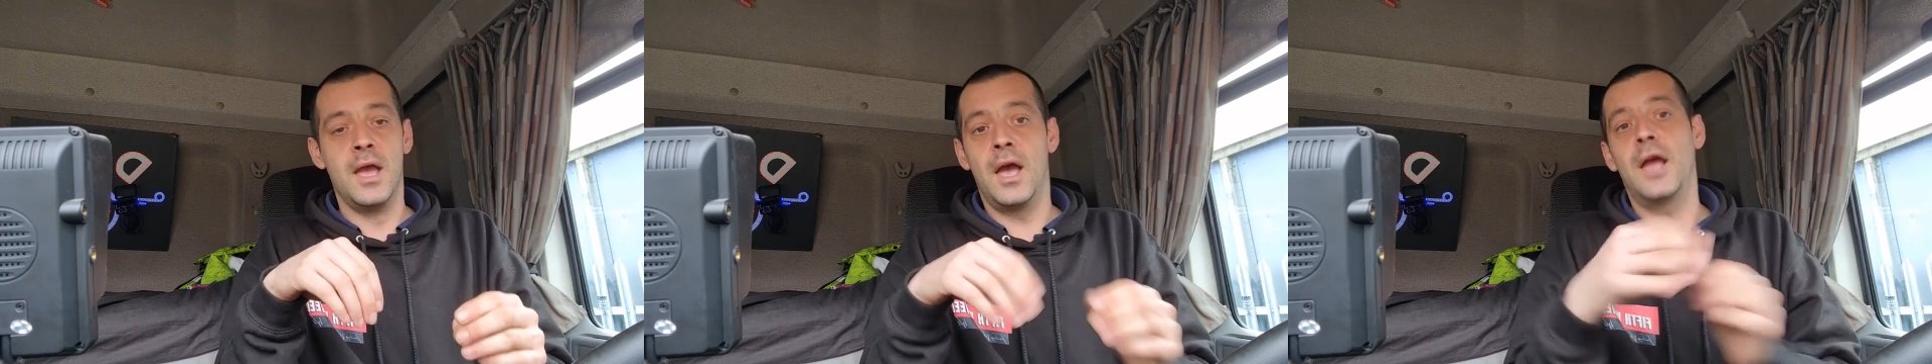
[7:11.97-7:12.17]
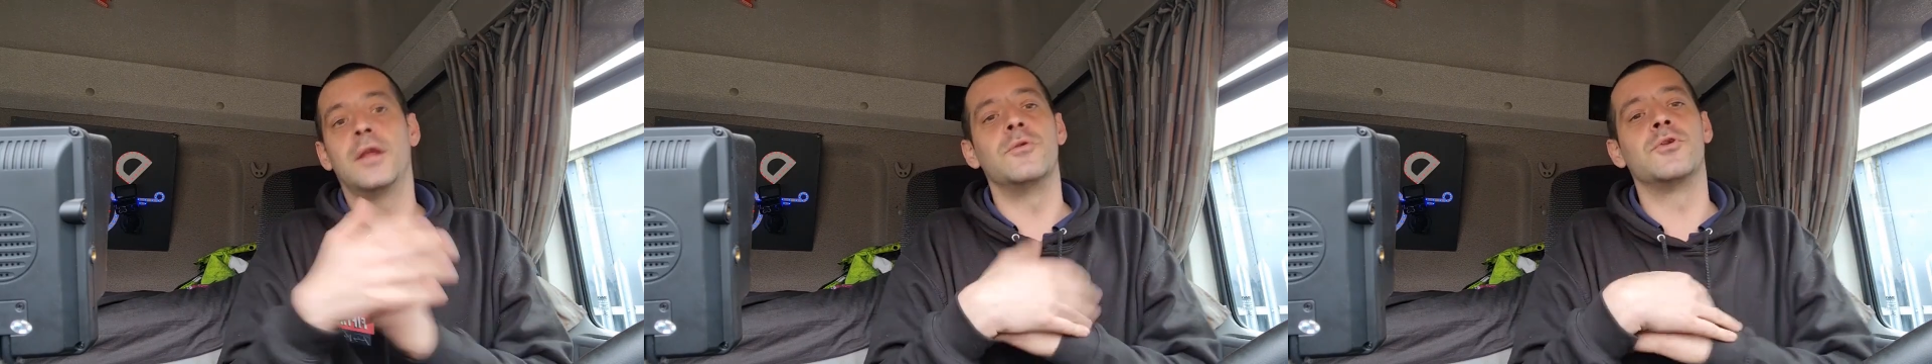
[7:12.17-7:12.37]

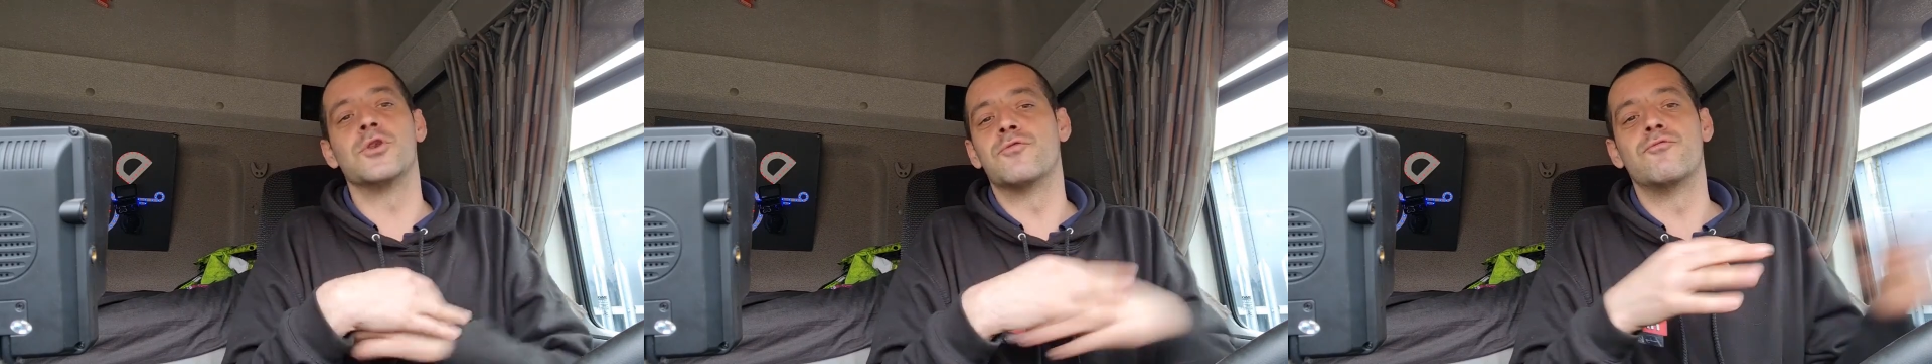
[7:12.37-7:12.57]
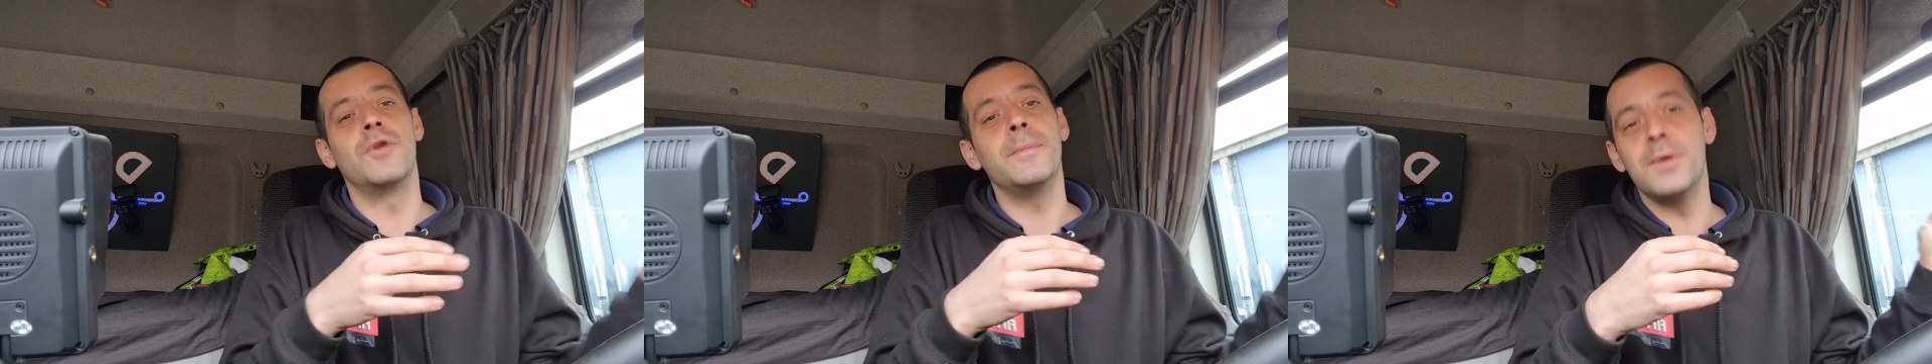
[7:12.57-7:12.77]
and it will
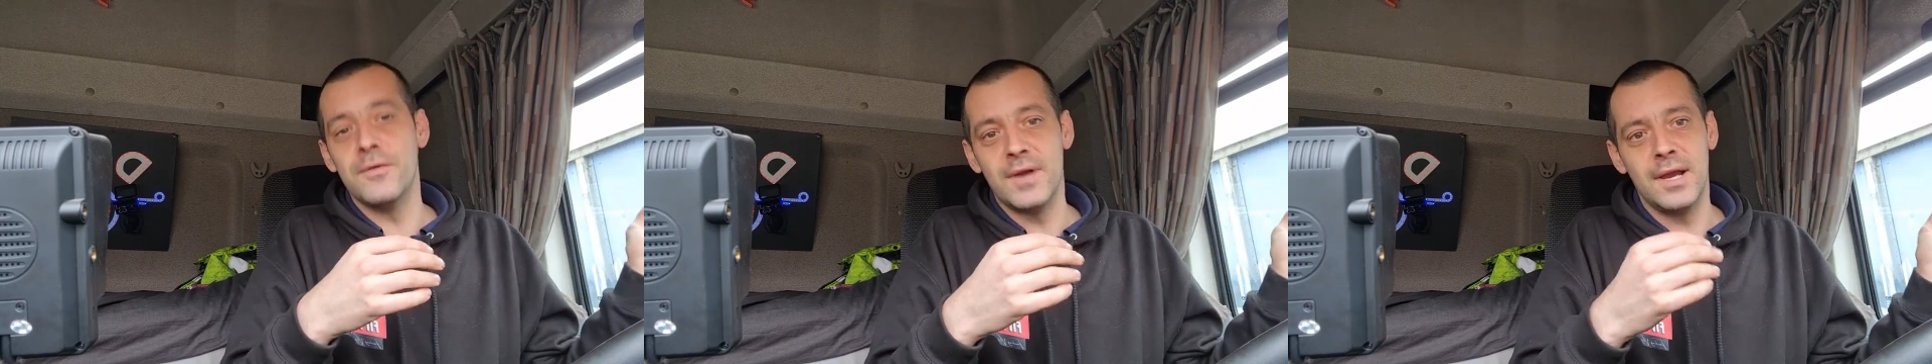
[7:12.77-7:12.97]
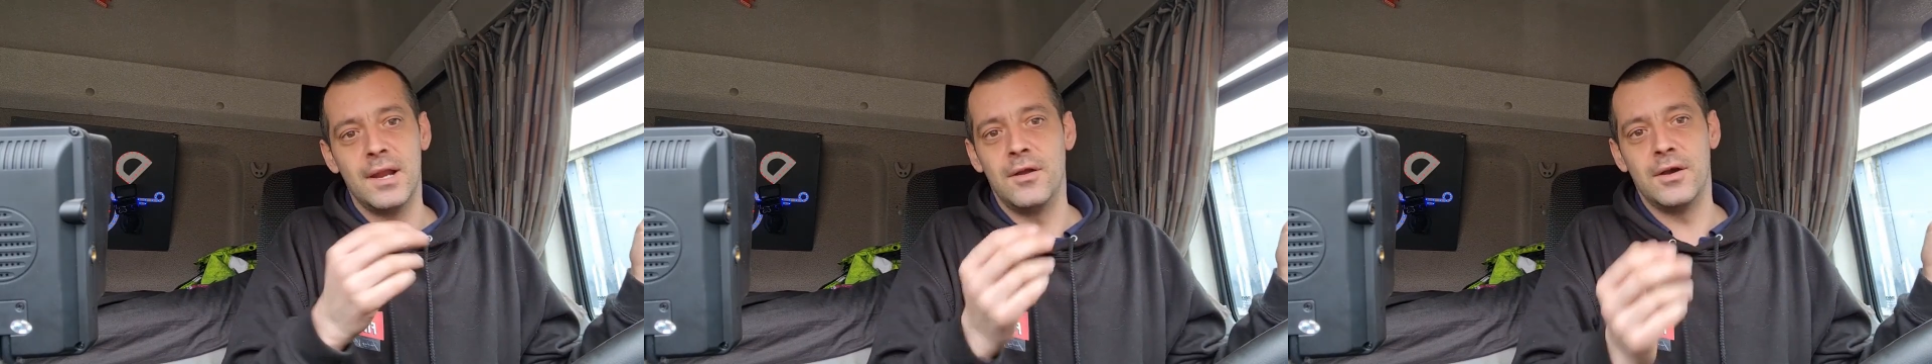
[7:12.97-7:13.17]
just rip your
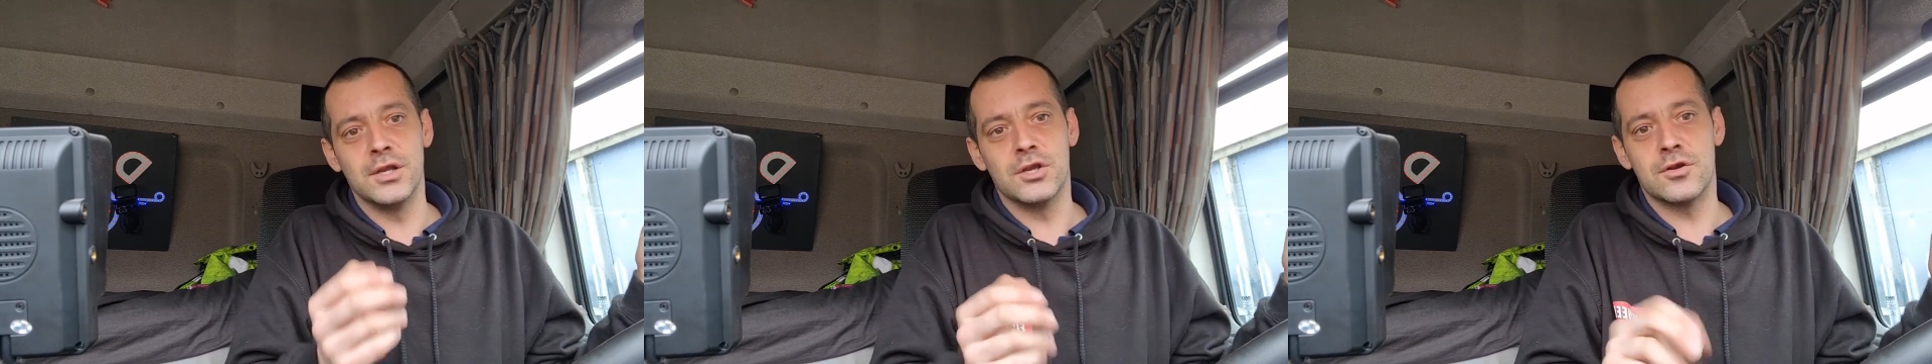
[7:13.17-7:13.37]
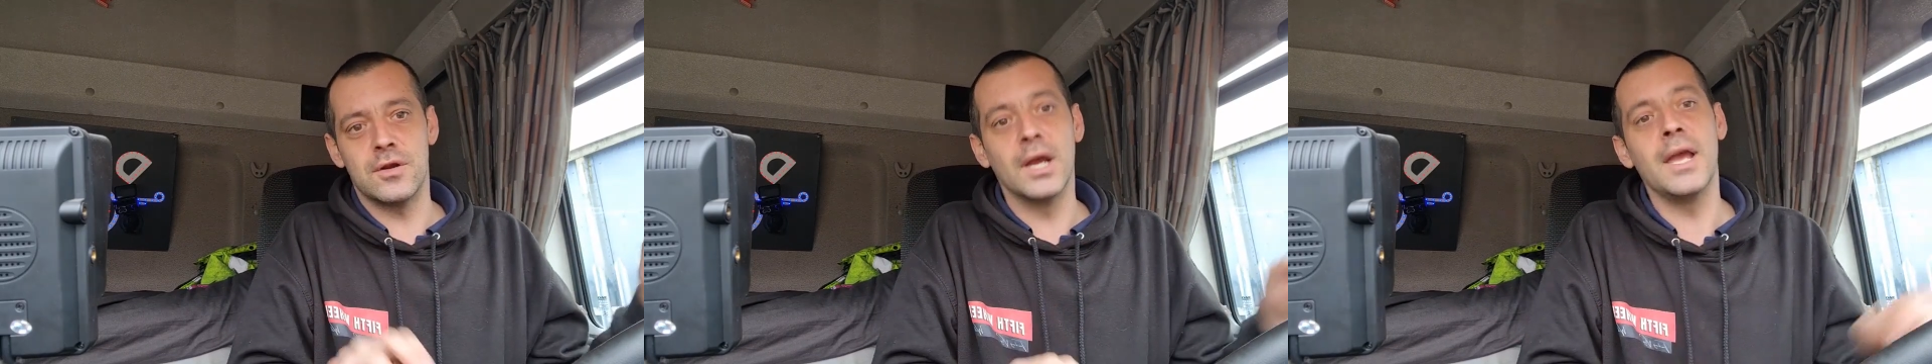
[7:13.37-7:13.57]
airline
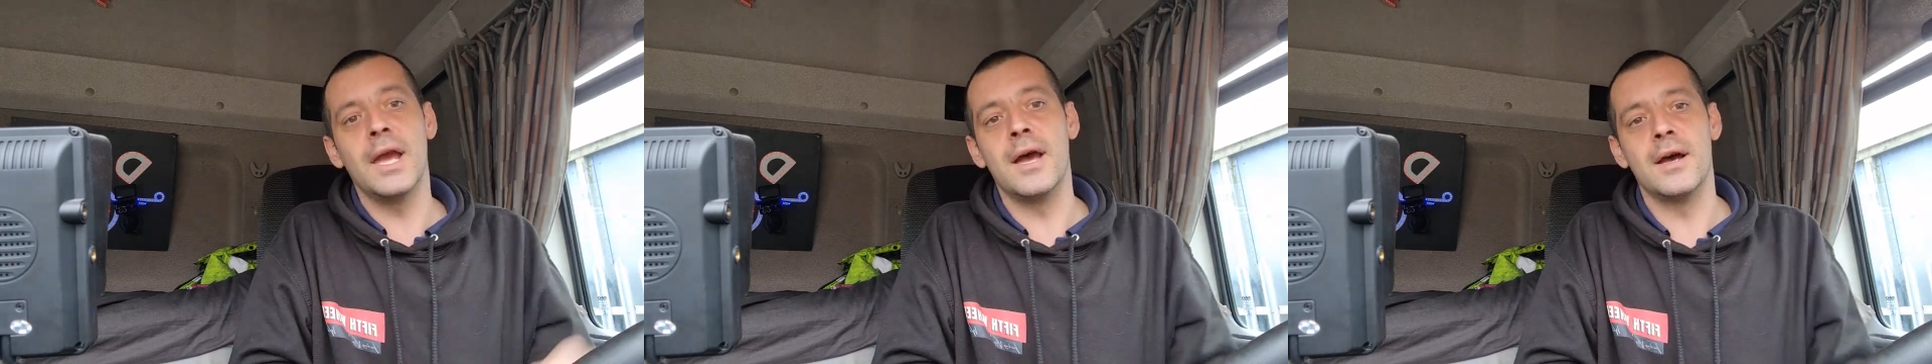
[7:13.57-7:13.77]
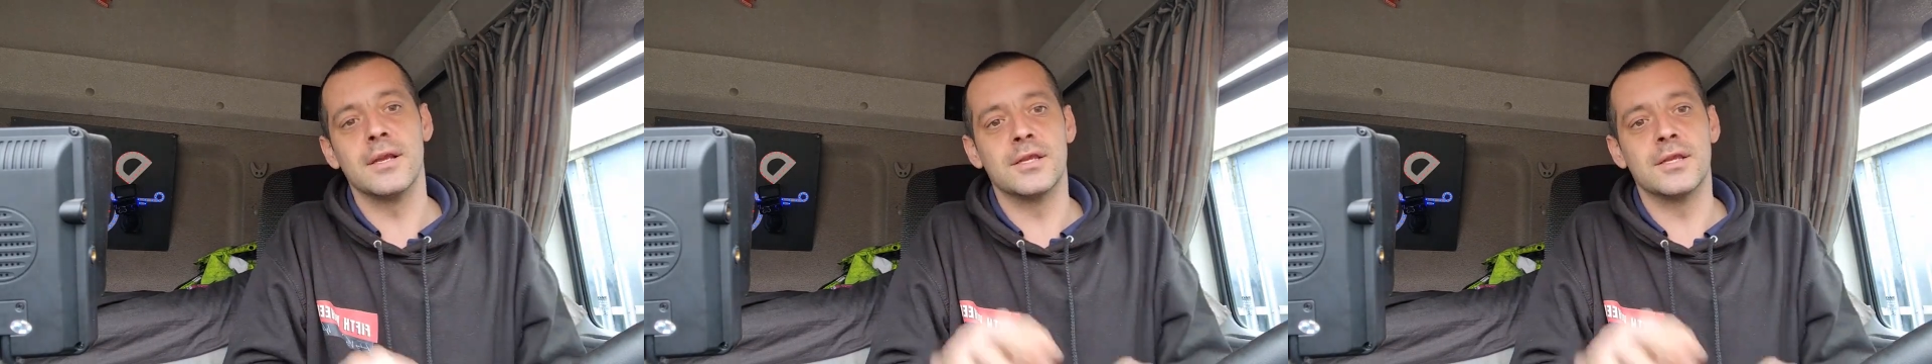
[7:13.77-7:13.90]
straight out.